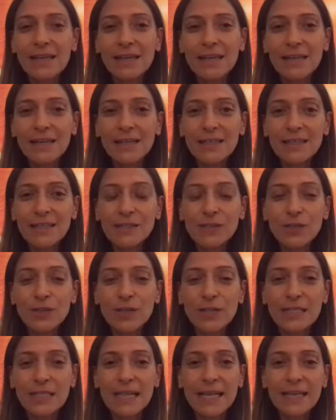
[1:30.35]
is
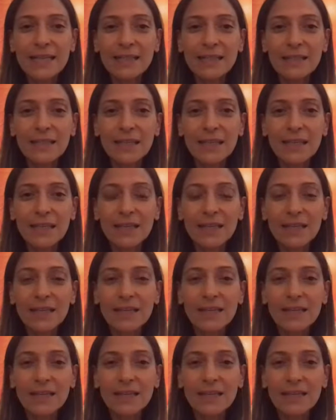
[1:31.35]
translating
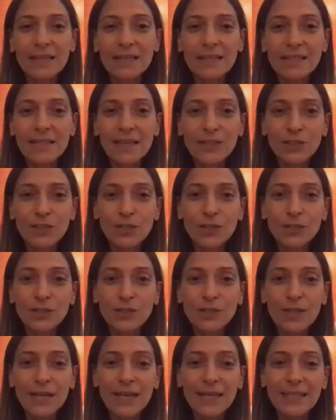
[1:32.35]
the session
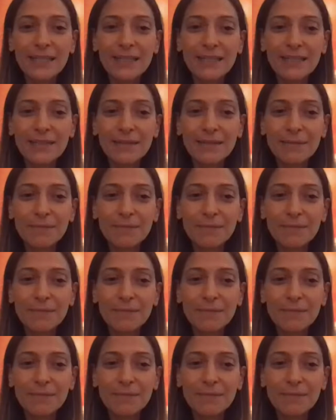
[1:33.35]
tonight.